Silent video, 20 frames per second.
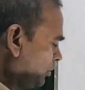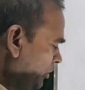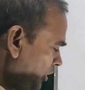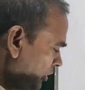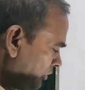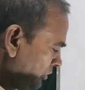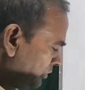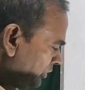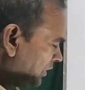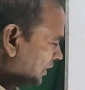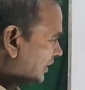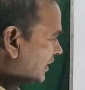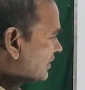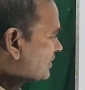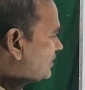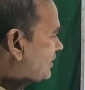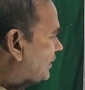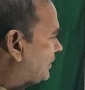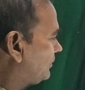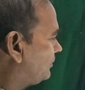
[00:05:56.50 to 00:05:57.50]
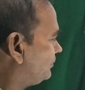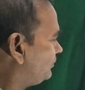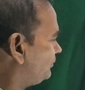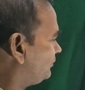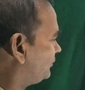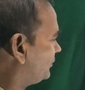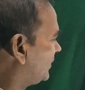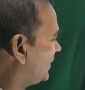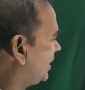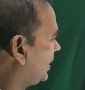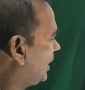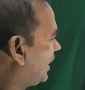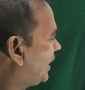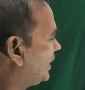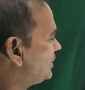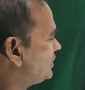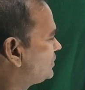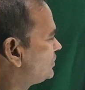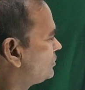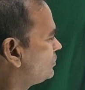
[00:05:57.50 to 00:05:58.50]
tomorrow, the next day.
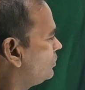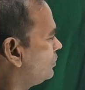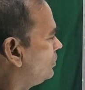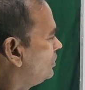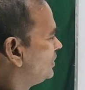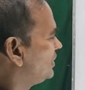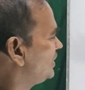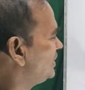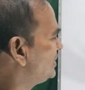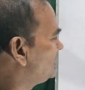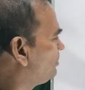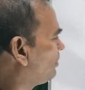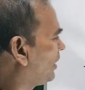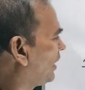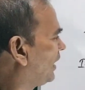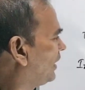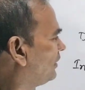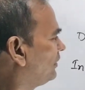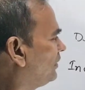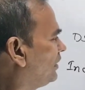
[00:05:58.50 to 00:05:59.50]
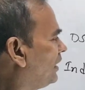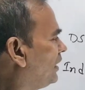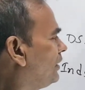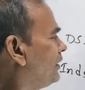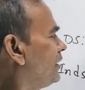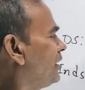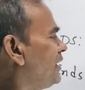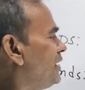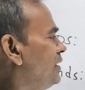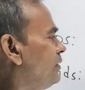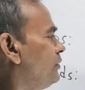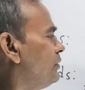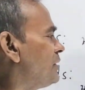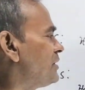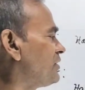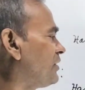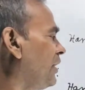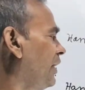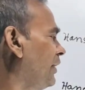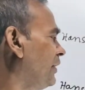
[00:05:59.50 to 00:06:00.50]
Hans told his friend that he
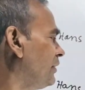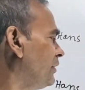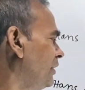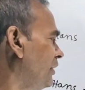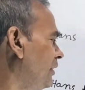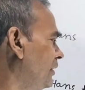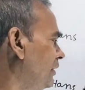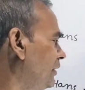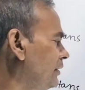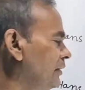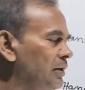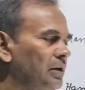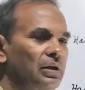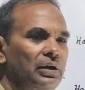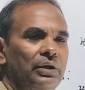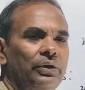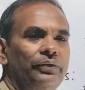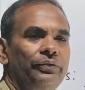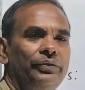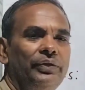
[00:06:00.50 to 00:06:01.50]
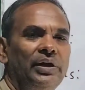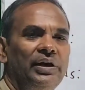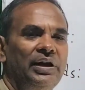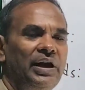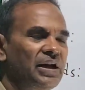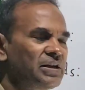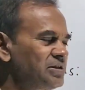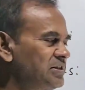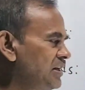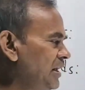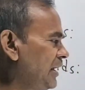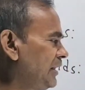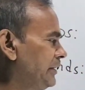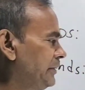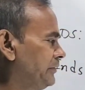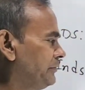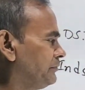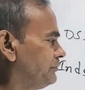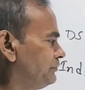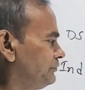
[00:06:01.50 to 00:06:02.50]
was going there the next
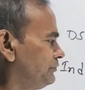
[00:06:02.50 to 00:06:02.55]
day.